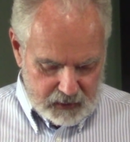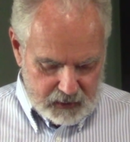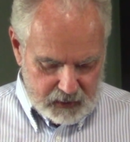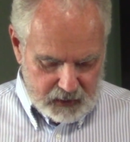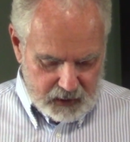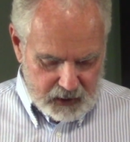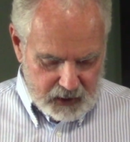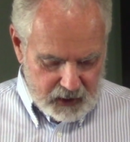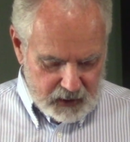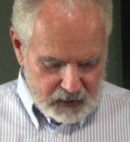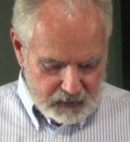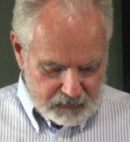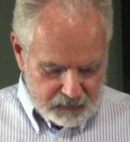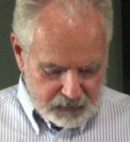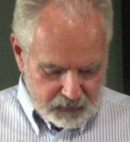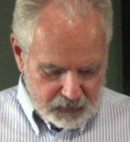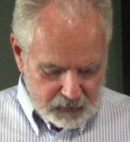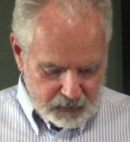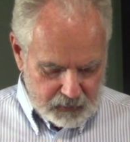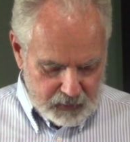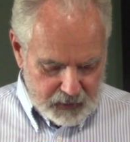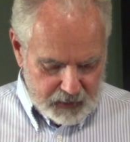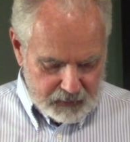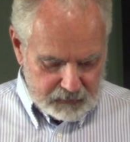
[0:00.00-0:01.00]
For
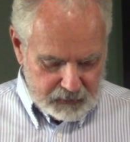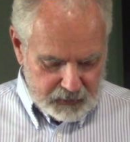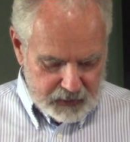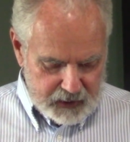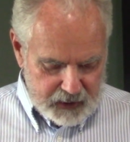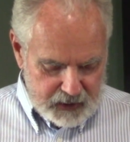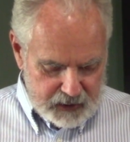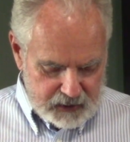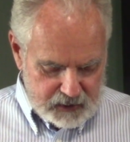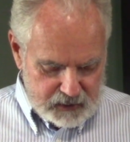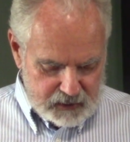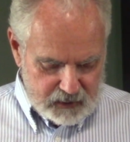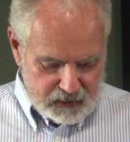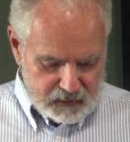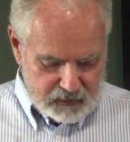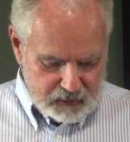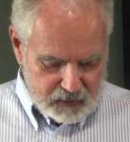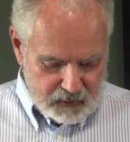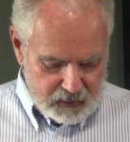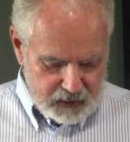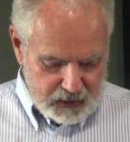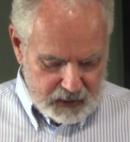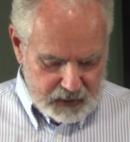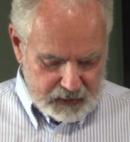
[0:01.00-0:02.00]
whoever eats the
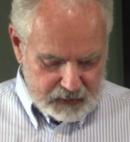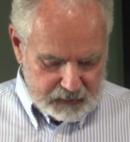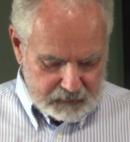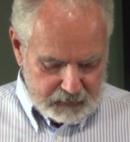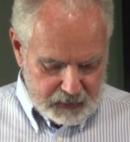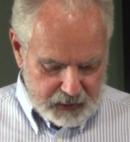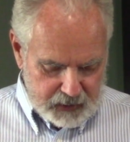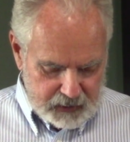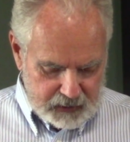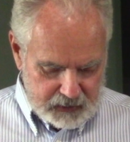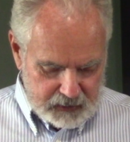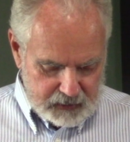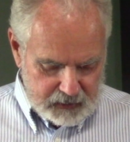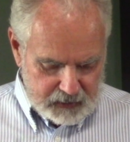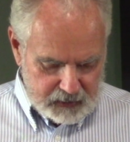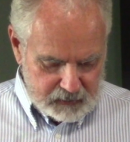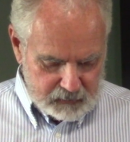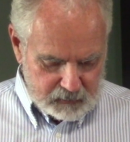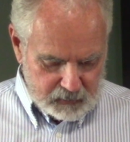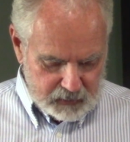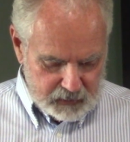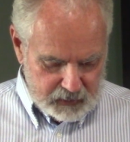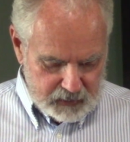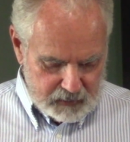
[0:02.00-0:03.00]
cup in an
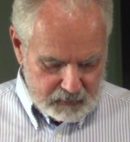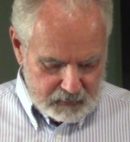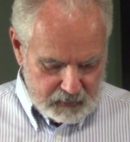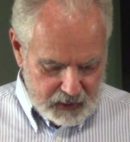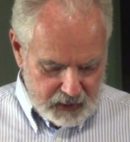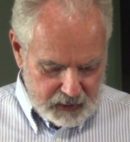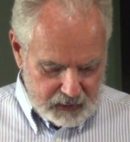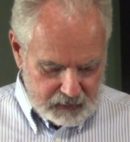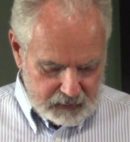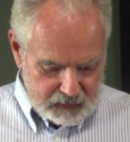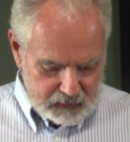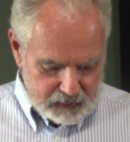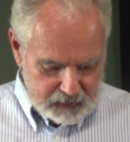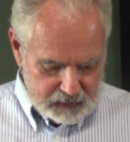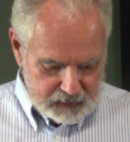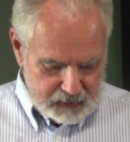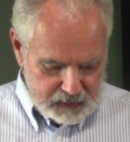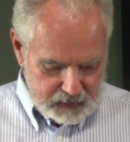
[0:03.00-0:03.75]
unworthy manner